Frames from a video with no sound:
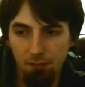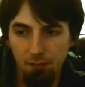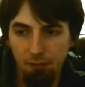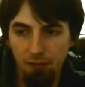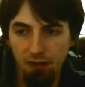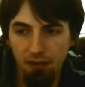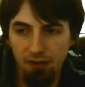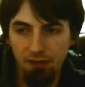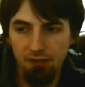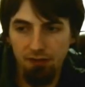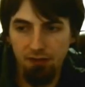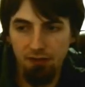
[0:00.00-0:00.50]

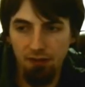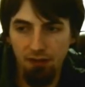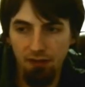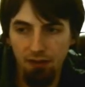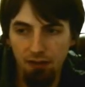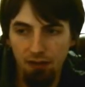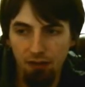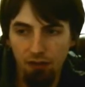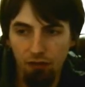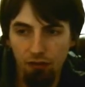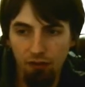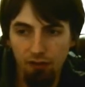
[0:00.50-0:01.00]
but
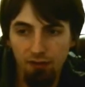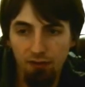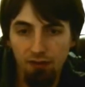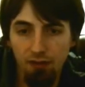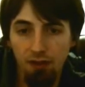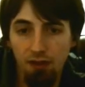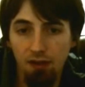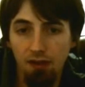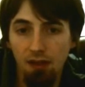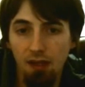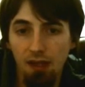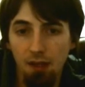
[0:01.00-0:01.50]
Chris
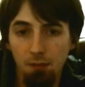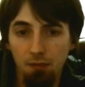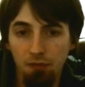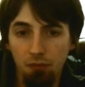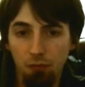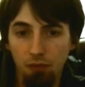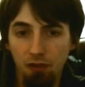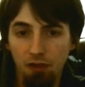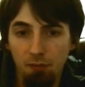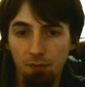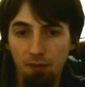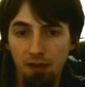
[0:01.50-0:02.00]
Cunningham was
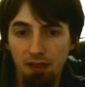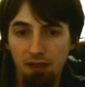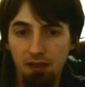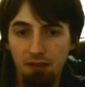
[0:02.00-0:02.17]
one of my